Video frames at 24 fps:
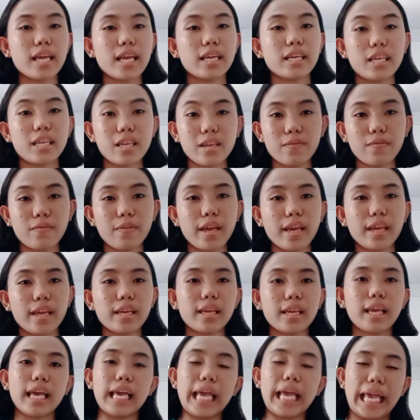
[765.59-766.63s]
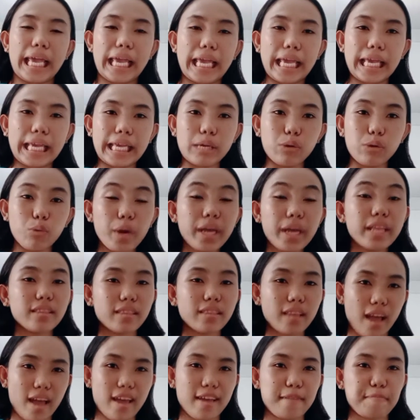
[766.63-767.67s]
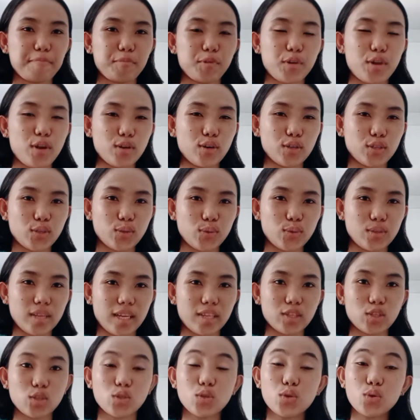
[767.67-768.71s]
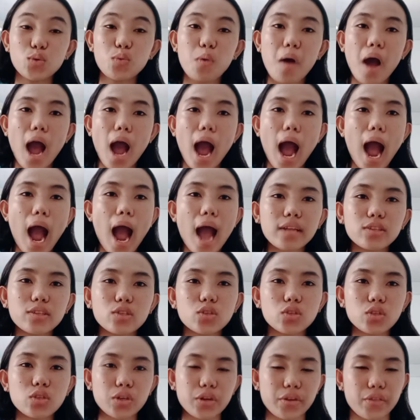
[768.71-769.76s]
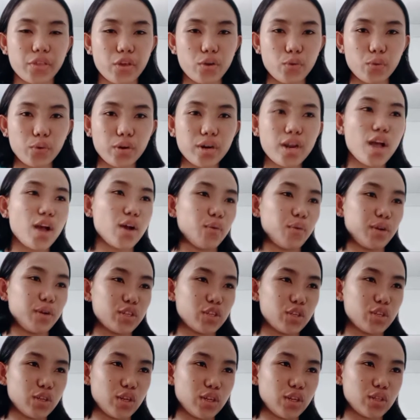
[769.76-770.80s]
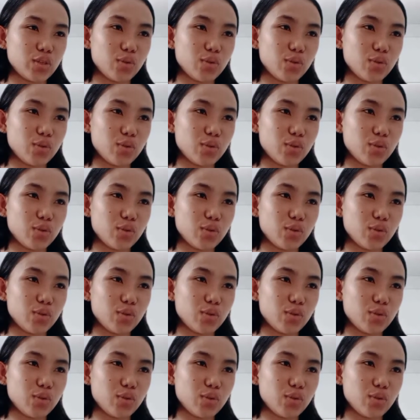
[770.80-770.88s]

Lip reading: giving a wait time to your students to answer your question.